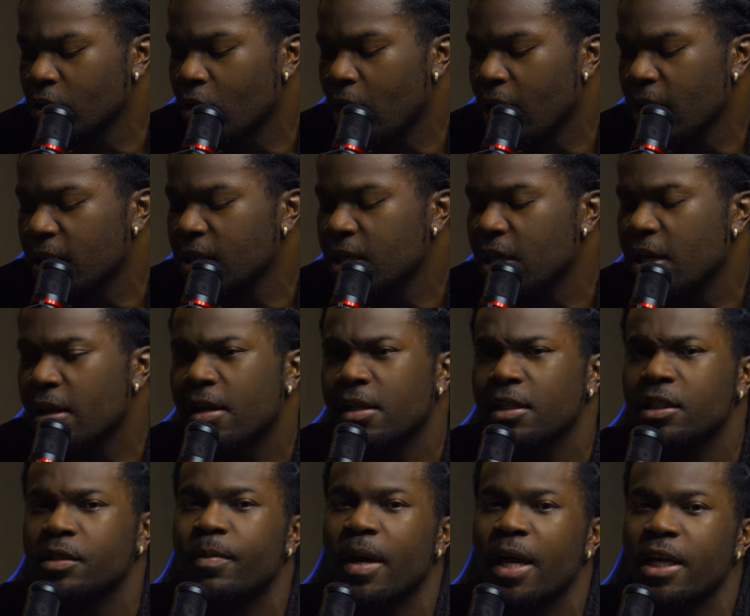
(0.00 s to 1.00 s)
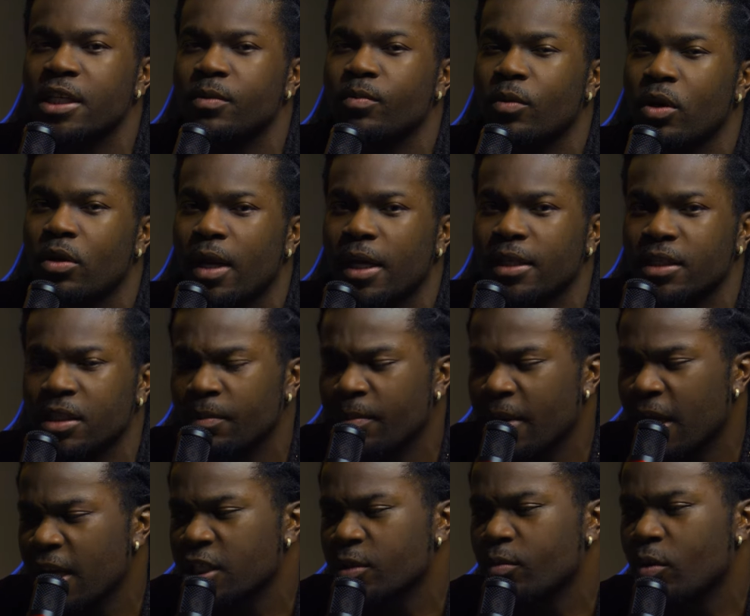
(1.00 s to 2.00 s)
know, at least basketball, like some
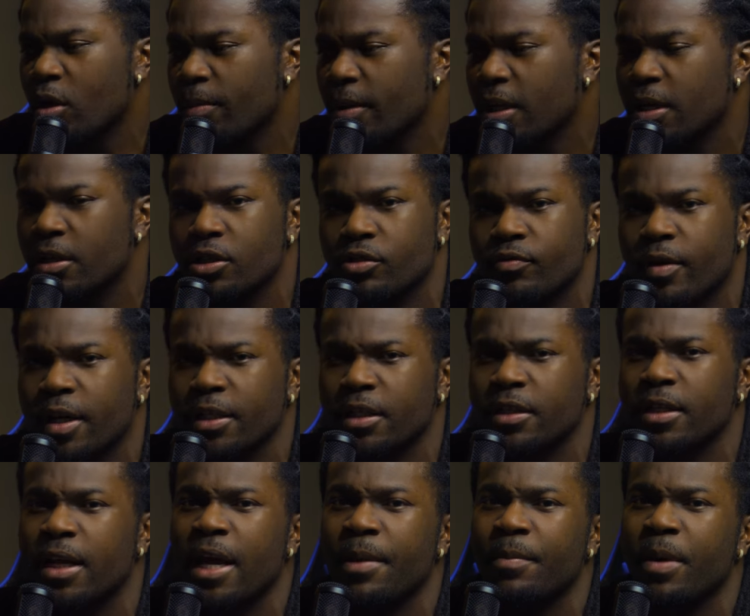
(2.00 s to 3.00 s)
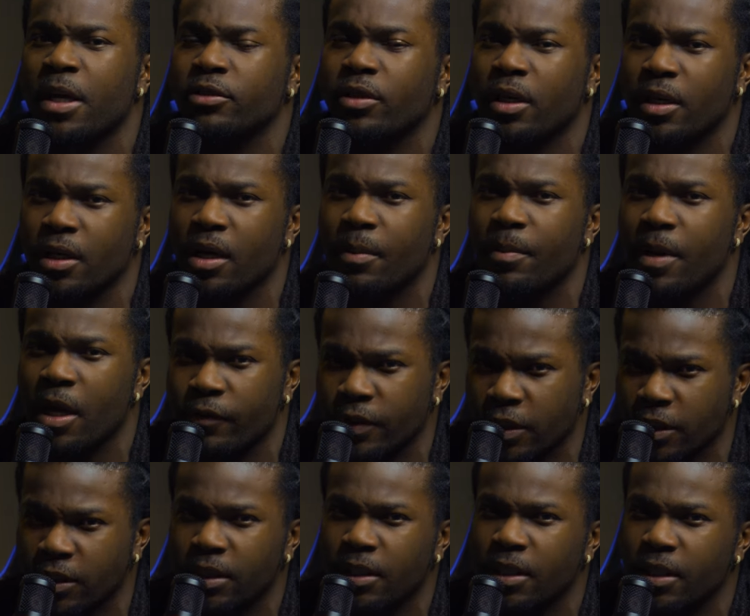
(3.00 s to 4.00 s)
basketball players, right? Their dad might try to come back
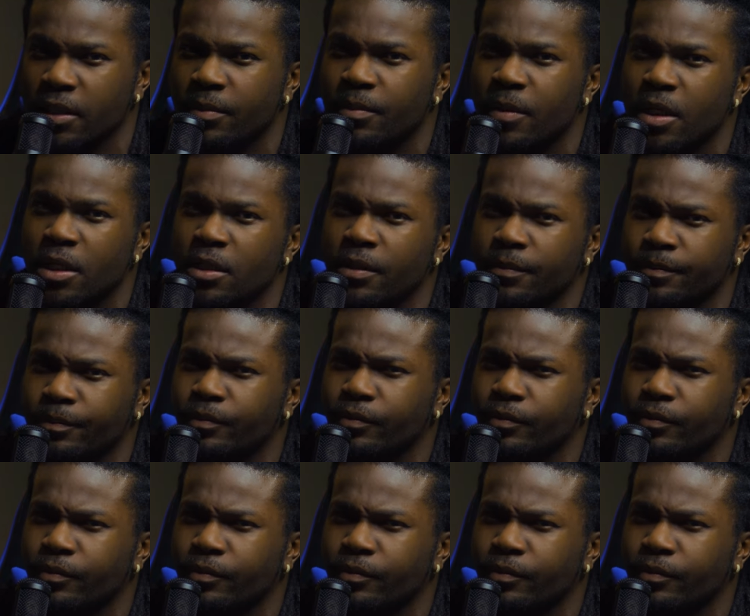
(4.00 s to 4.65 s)
when they see that the money.